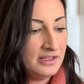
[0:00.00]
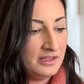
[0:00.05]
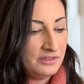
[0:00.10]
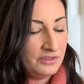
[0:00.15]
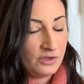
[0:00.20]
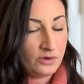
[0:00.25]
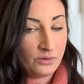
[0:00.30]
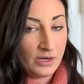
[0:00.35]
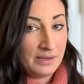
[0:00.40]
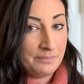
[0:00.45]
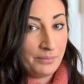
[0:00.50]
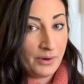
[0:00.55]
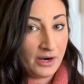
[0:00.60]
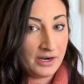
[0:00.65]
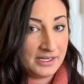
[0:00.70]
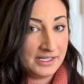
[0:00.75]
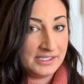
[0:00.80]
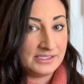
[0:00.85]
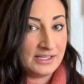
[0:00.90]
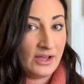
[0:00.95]
The great
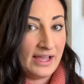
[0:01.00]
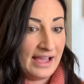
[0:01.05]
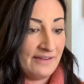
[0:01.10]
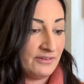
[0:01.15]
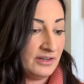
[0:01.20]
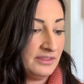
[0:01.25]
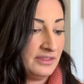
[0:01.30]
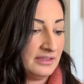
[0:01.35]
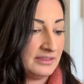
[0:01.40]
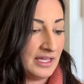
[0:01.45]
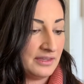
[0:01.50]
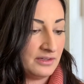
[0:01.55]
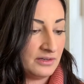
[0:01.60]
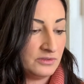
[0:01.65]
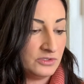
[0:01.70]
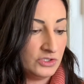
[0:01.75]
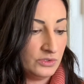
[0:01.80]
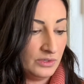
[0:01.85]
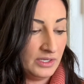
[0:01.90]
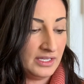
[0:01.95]
part is everything that they're
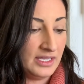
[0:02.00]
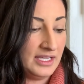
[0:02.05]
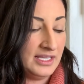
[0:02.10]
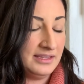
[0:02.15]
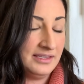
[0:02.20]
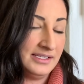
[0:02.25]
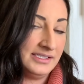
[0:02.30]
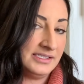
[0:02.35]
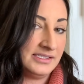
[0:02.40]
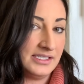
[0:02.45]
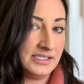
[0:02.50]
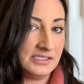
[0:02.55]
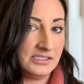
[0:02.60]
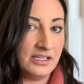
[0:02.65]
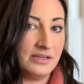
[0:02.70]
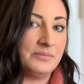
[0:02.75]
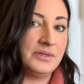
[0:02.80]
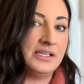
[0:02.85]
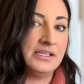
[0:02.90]
doing in this system